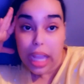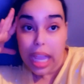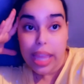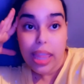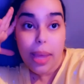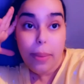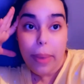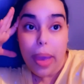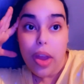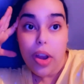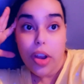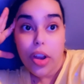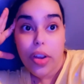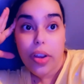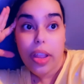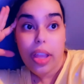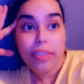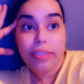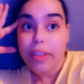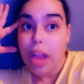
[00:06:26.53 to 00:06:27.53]
and they better.
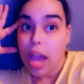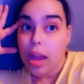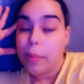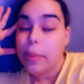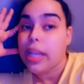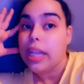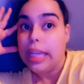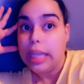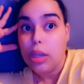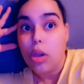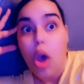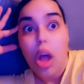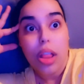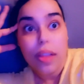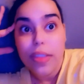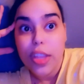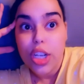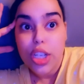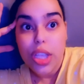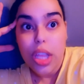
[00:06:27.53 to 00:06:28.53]
If not, I'm gonna eat all
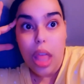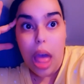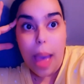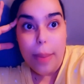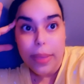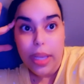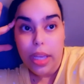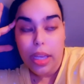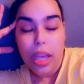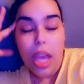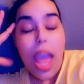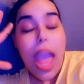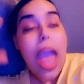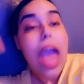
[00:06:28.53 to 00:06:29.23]
of their salami.